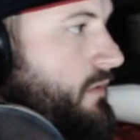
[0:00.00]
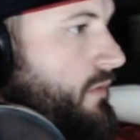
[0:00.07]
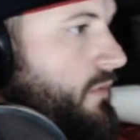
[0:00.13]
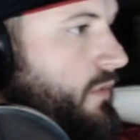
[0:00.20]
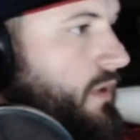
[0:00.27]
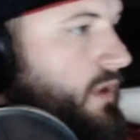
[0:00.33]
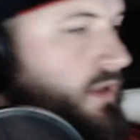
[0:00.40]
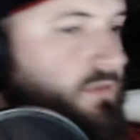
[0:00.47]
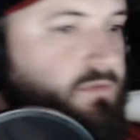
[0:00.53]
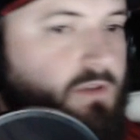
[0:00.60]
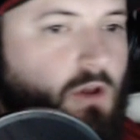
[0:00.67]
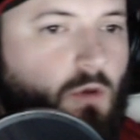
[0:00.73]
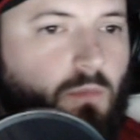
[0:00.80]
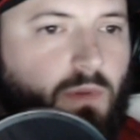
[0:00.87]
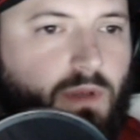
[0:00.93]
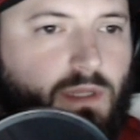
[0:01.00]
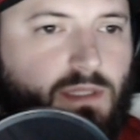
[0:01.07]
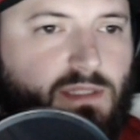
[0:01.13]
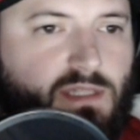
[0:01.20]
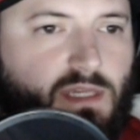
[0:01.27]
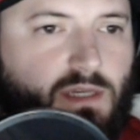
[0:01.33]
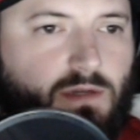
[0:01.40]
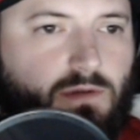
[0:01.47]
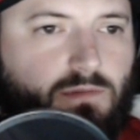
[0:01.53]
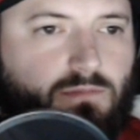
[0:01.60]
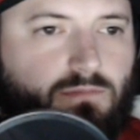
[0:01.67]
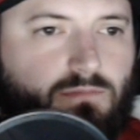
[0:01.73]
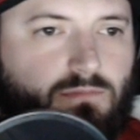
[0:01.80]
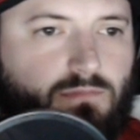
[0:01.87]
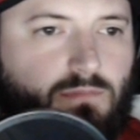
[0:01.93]
Well, if nobody's here,
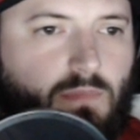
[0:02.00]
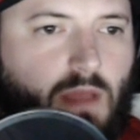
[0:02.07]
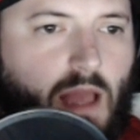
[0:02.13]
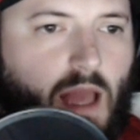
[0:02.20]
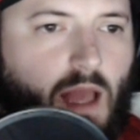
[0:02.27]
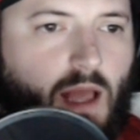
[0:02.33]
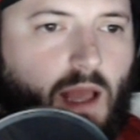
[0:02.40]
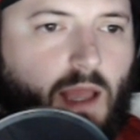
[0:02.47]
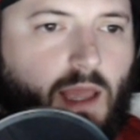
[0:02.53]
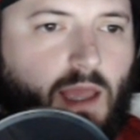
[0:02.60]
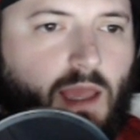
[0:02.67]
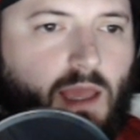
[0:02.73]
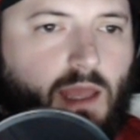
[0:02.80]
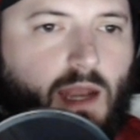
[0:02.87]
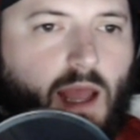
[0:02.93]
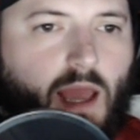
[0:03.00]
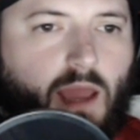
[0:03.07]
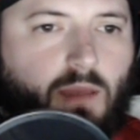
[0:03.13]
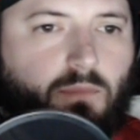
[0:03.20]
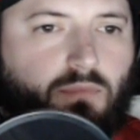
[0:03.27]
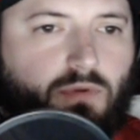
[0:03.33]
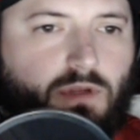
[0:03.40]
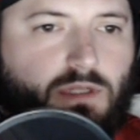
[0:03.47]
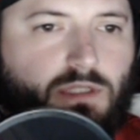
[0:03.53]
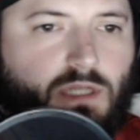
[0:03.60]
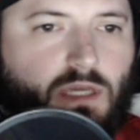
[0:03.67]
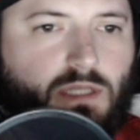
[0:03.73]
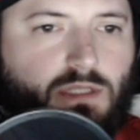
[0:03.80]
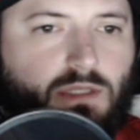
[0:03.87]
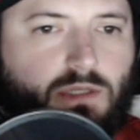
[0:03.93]
again, I
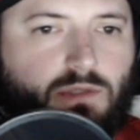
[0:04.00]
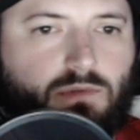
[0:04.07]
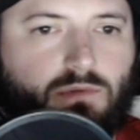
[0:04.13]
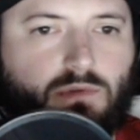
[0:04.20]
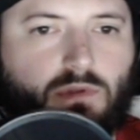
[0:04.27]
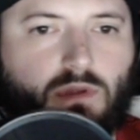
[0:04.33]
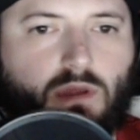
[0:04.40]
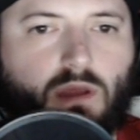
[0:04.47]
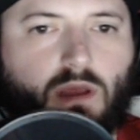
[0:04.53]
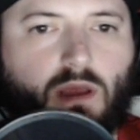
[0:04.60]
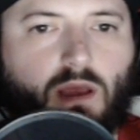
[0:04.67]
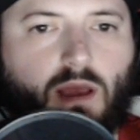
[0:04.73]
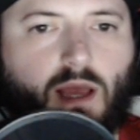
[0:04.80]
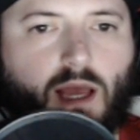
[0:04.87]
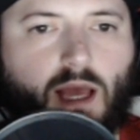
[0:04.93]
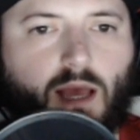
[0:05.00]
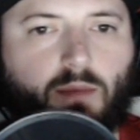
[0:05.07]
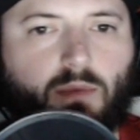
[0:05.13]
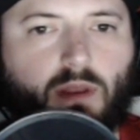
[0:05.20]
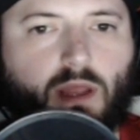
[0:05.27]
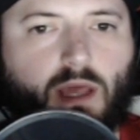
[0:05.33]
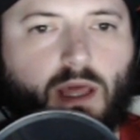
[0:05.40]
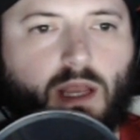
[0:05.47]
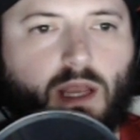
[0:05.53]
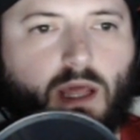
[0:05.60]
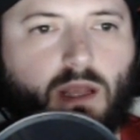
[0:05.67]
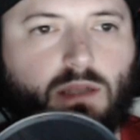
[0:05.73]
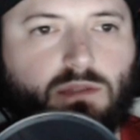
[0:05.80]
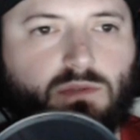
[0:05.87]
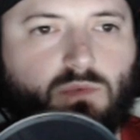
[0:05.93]
appreciate you. I'm going to head
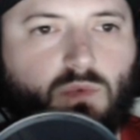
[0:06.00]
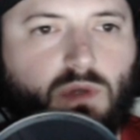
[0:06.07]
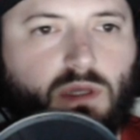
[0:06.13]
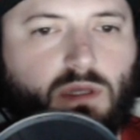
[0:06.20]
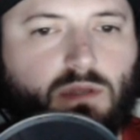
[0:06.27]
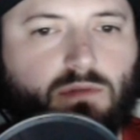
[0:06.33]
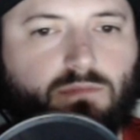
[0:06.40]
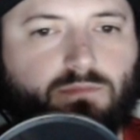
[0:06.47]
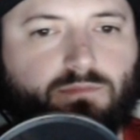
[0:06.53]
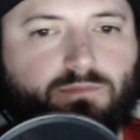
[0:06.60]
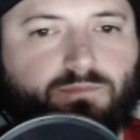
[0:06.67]
out as well.